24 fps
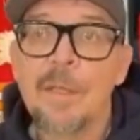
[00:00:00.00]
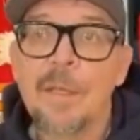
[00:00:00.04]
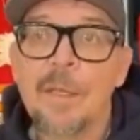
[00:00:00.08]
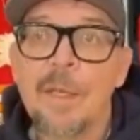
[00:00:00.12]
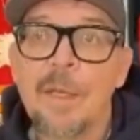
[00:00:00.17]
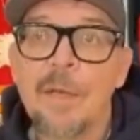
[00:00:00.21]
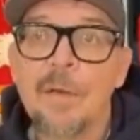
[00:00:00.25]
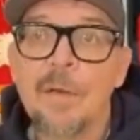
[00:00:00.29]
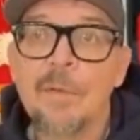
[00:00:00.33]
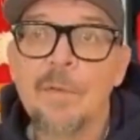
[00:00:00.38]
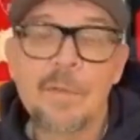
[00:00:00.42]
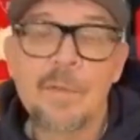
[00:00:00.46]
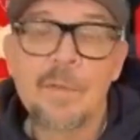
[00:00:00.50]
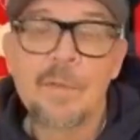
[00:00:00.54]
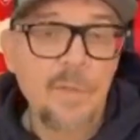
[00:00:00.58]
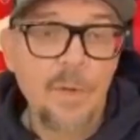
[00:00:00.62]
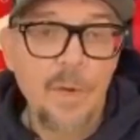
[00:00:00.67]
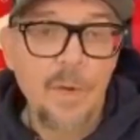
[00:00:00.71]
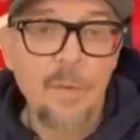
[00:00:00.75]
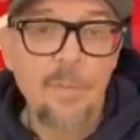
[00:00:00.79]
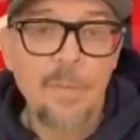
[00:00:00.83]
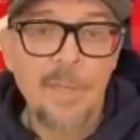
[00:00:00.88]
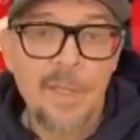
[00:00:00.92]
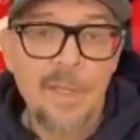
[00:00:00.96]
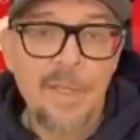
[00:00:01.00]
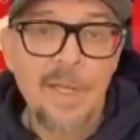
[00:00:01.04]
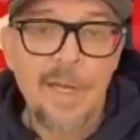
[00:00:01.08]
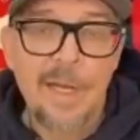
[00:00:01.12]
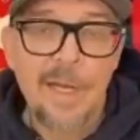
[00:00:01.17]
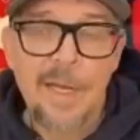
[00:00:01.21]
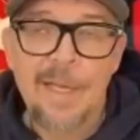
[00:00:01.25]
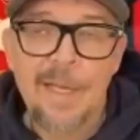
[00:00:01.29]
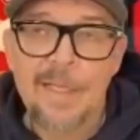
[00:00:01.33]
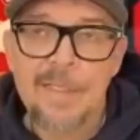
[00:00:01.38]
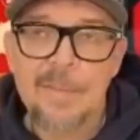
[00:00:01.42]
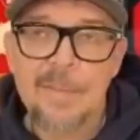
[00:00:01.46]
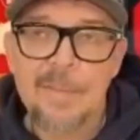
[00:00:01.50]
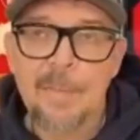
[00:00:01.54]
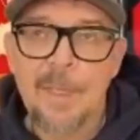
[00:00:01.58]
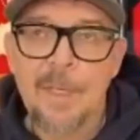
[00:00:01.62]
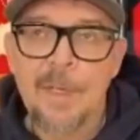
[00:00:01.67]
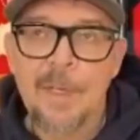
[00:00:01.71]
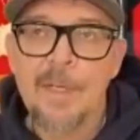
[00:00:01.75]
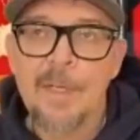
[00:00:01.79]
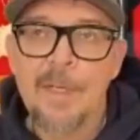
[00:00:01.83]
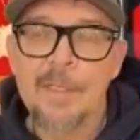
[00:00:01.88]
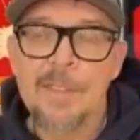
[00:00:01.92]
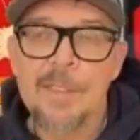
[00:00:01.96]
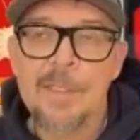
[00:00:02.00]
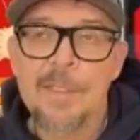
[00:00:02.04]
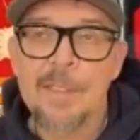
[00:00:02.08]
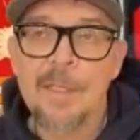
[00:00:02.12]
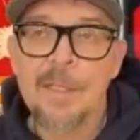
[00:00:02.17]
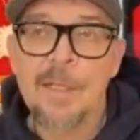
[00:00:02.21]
the trauma that I experienced.